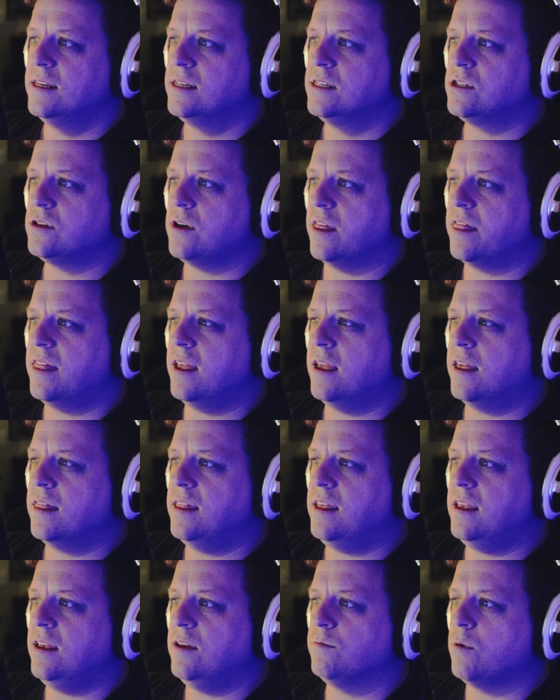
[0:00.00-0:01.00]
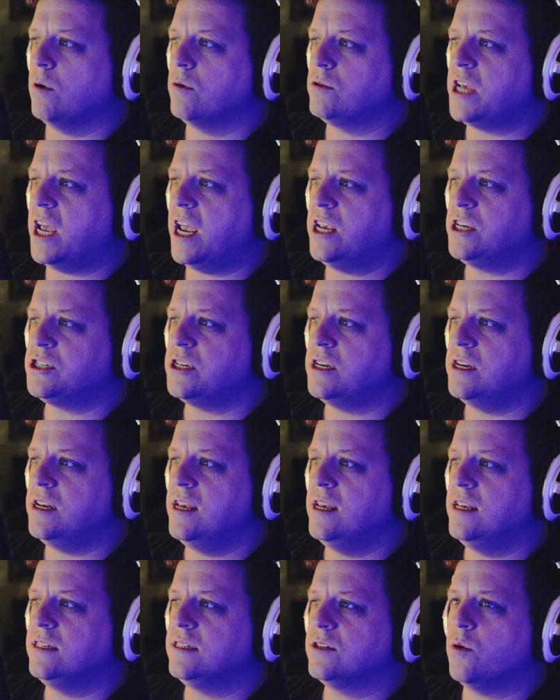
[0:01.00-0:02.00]
So I think the rotation
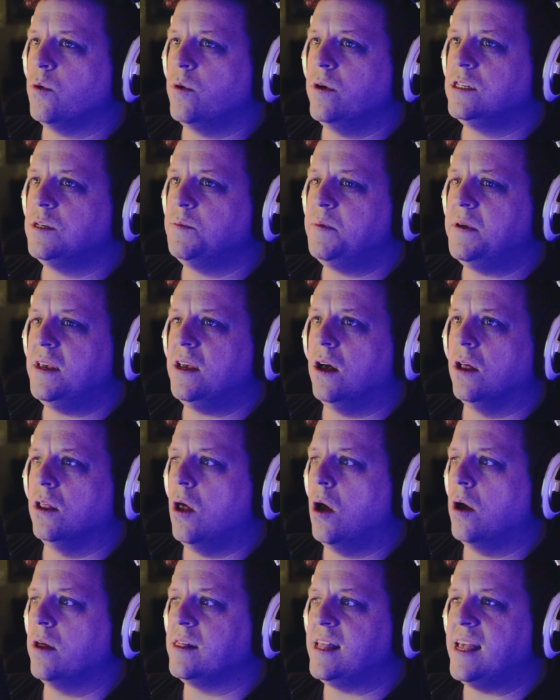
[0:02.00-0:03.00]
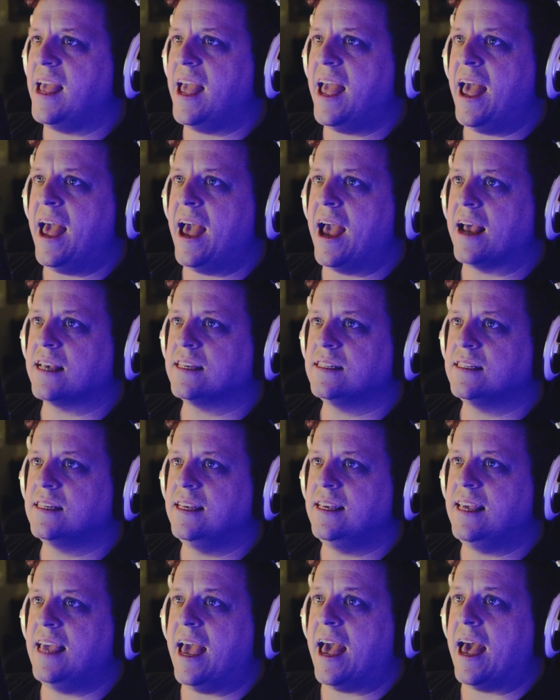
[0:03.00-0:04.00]
is going to be along the X.
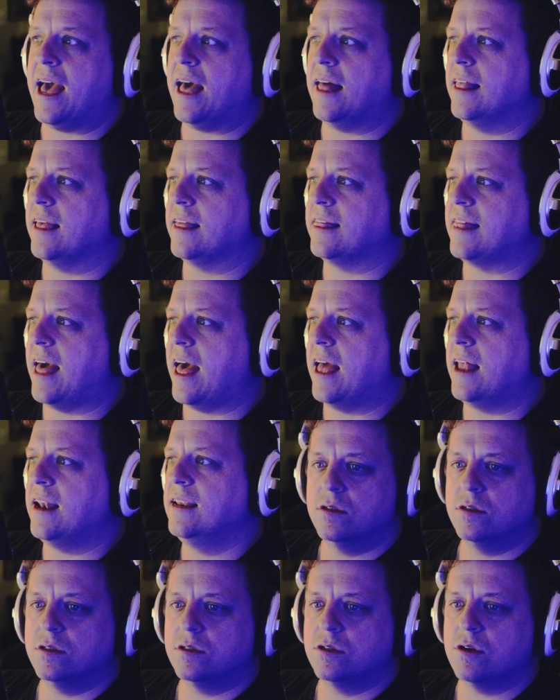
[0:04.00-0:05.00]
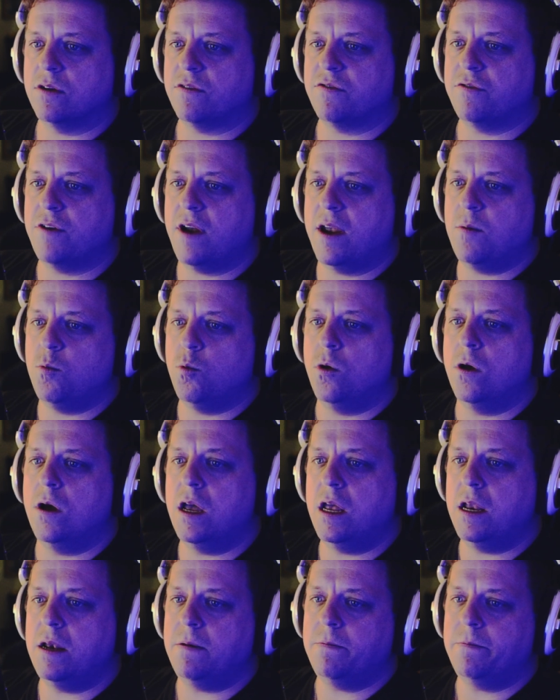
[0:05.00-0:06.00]
Yeah, like that. Let's go to frame
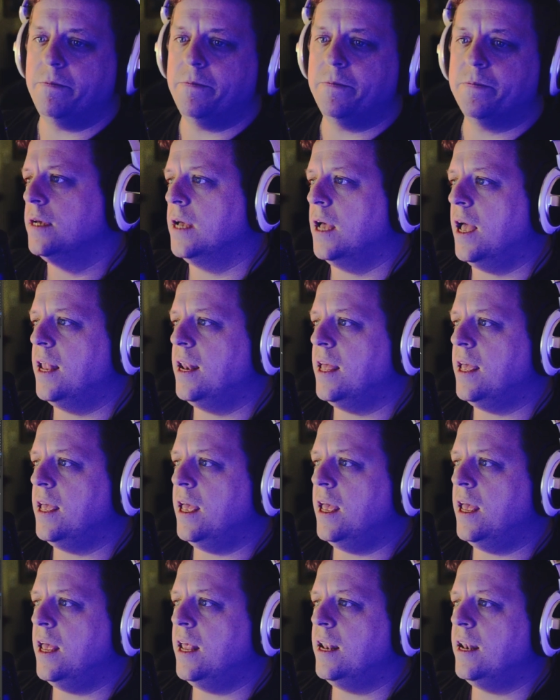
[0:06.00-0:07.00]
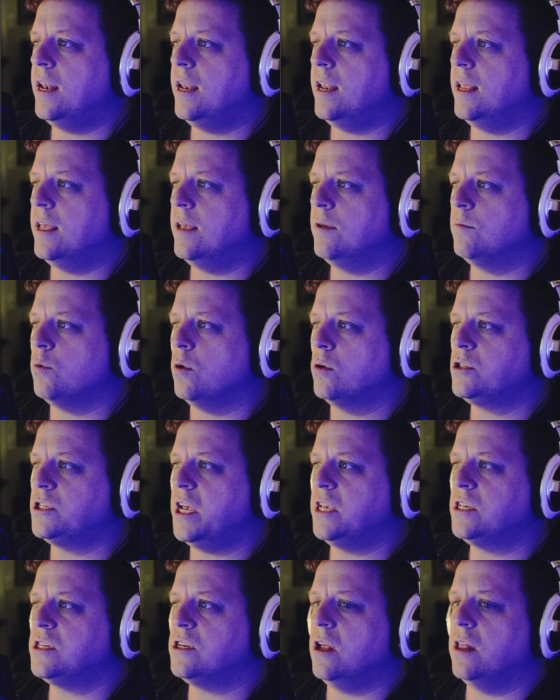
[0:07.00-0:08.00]
1 and hit
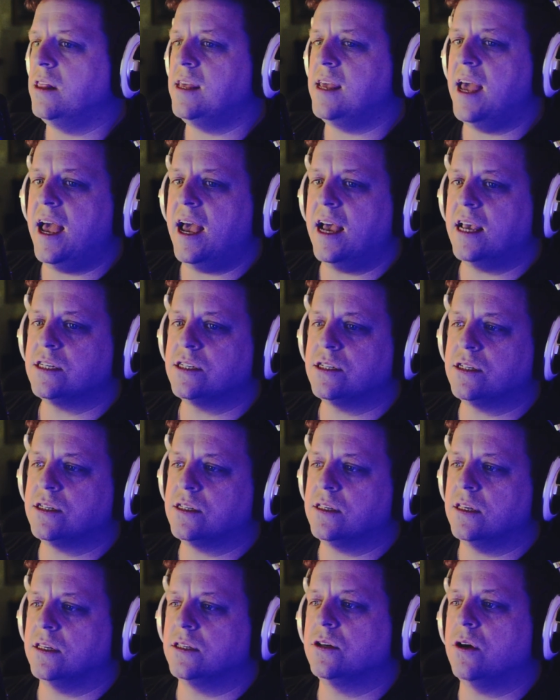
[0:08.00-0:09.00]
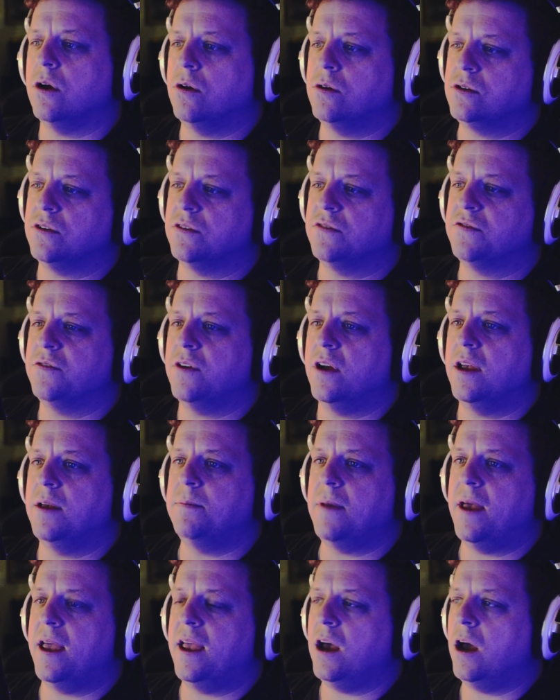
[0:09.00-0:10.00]
rotation on the X. Let's go to
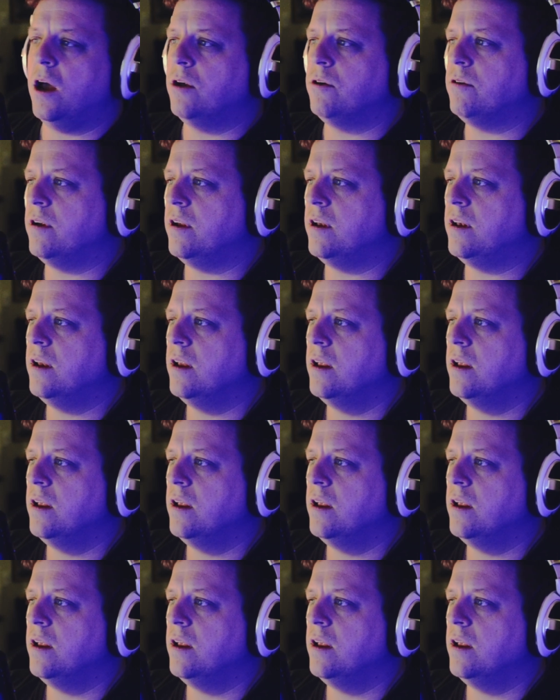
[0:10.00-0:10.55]
frame 800.